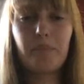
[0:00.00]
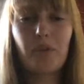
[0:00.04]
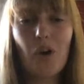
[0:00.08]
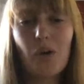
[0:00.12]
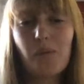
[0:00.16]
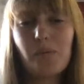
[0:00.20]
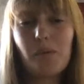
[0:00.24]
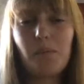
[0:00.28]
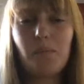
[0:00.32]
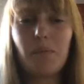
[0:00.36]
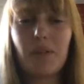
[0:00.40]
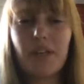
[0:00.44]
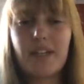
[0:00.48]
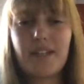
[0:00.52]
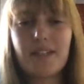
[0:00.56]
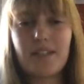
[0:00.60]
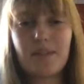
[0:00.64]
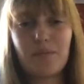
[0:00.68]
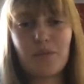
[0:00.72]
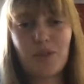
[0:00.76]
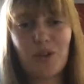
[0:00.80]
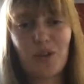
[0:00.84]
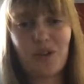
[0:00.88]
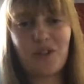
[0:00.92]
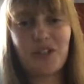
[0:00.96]
probably
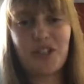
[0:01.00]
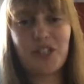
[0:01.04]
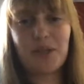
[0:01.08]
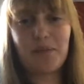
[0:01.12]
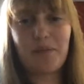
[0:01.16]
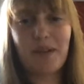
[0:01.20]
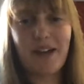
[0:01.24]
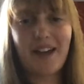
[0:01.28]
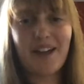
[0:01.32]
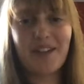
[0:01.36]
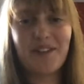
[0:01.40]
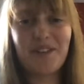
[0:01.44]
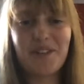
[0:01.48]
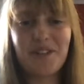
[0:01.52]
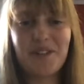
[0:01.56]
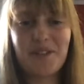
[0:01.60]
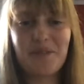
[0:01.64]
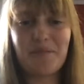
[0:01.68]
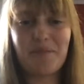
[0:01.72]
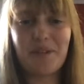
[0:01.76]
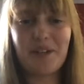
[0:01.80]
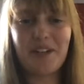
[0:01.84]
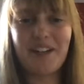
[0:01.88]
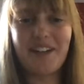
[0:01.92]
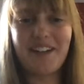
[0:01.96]
some dodgy maths,
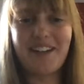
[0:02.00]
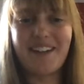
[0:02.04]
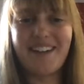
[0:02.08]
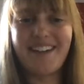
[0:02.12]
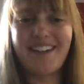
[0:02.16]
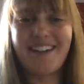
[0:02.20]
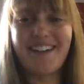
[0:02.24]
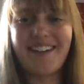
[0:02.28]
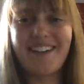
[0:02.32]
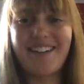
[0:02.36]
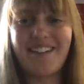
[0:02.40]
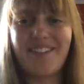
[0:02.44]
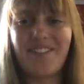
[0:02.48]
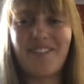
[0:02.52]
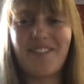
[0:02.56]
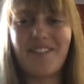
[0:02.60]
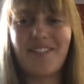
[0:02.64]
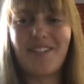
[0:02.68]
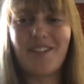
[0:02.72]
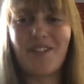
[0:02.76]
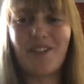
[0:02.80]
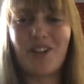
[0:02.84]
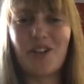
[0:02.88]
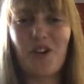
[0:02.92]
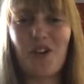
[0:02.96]
but
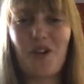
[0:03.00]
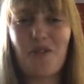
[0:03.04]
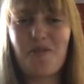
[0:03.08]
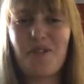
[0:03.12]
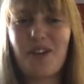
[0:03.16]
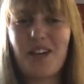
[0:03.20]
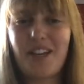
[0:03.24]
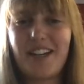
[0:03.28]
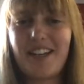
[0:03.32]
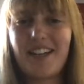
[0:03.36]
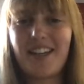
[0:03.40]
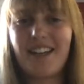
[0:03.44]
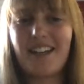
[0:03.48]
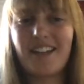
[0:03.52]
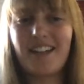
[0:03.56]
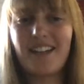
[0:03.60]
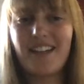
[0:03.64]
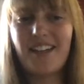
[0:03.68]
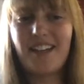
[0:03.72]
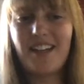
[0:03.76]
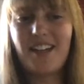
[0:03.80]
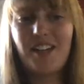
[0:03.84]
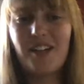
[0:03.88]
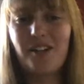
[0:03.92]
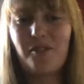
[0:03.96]
we're not very
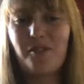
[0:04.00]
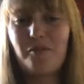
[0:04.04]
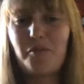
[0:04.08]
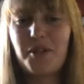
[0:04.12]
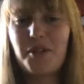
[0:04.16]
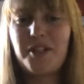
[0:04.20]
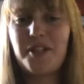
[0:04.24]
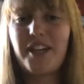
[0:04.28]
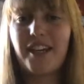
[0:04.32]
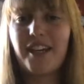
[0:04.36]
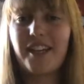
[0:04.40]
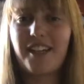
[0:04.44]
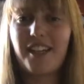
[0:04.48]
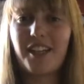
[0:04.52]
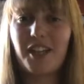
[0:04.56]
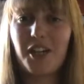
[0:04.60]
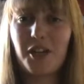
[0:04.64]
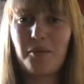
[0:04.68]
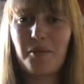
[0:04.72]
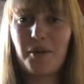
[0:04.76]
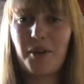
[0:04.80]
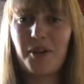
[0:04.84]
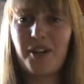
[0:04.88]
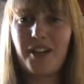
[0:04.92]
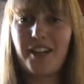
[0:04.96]
particular
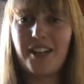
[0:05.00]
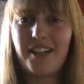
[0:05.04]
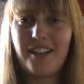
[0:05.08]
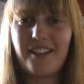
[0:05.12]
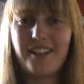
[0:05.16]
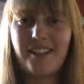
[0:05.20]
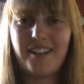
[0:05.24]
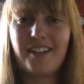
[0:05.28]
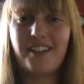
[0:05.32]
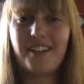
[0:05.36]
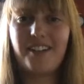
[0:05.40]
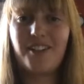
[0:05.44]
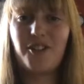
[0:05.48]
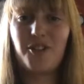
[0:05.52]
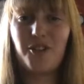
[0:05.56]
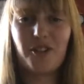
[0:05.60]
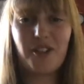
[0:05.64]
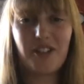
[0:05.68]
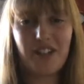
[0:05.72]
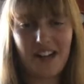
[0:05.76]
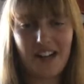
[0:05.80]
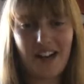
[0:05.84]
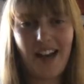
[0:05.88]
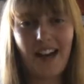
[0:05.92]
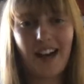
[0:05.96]
about anything.
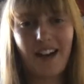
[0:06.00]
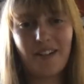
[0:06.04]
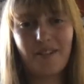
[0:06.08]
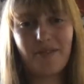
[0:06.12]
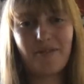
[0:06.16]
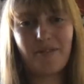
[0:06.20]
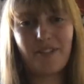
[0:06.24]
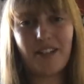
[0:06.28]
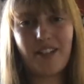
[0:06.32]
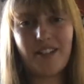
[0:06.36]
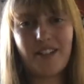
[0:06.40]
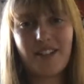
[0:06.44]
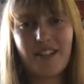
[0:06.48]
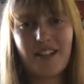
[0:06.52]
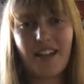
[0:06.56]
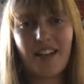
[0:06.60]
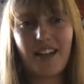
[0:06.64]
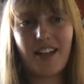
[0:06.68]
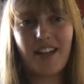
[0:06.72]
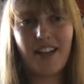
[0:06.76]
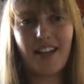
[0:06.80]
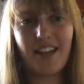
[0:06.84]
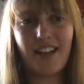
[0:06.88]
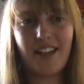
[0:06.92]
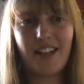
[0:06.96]

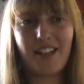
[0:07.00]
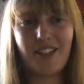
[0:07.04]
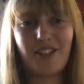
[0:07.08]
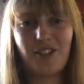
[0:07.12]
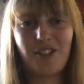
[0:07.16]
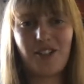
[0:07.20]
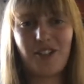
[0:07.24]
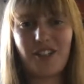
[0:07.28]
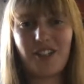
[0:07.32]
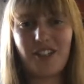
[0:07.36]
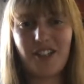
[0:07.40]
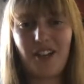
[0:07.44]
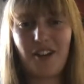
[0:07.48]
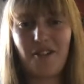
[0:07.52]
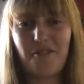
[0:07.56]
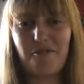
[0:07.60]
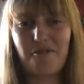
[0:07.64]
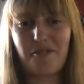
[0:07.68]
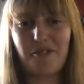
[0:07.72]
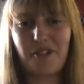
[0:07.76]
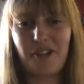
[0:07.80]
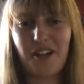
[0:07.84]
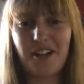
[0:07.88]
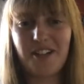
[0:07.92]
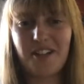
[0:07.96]
2.5 is good enough
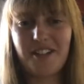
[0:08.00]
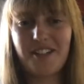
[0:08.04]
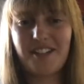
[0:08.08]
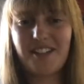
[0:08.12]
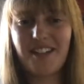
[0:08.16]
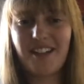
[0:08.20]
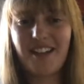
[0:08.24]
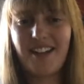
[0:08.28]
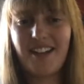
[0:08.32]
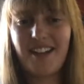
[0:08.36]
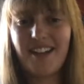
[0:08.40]
for us.